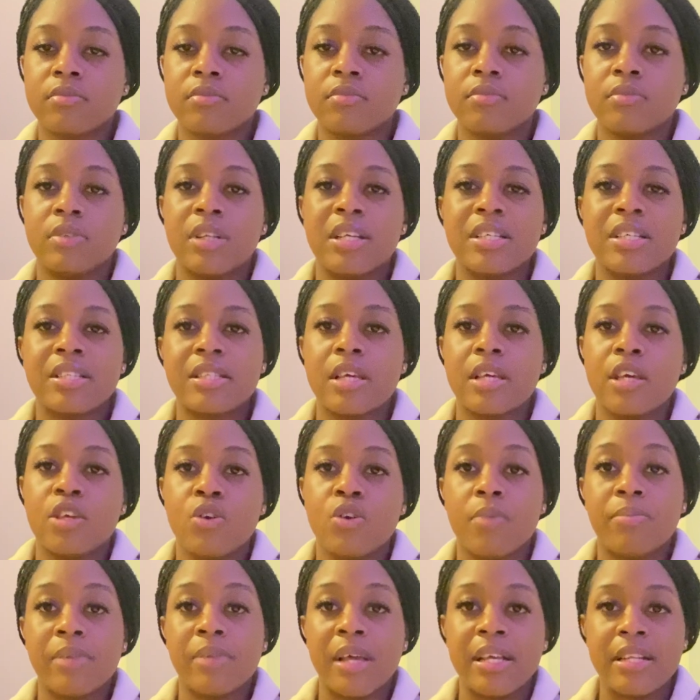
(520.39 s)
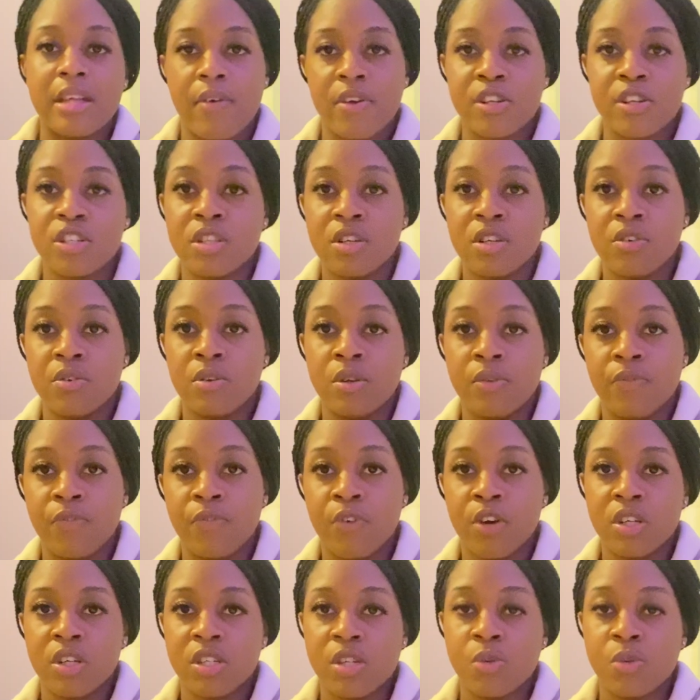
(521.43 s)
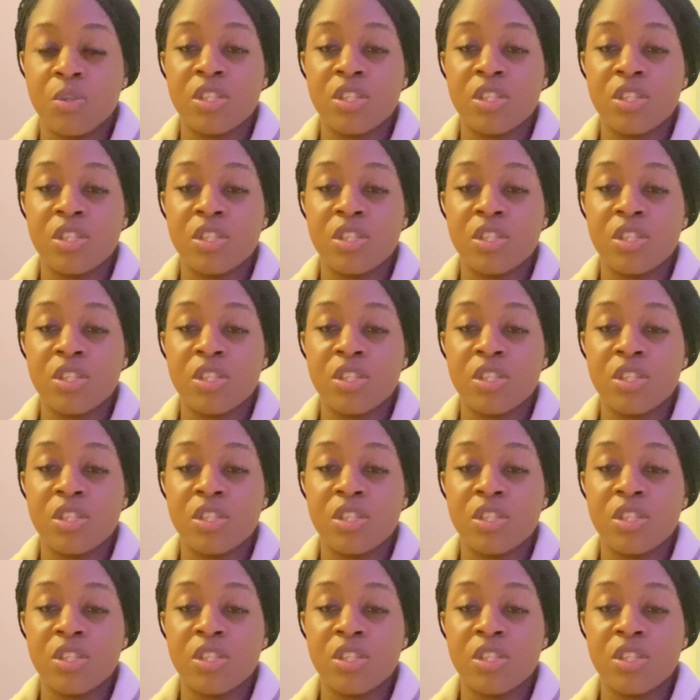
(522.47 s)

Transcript: let's say you apply directly to the university,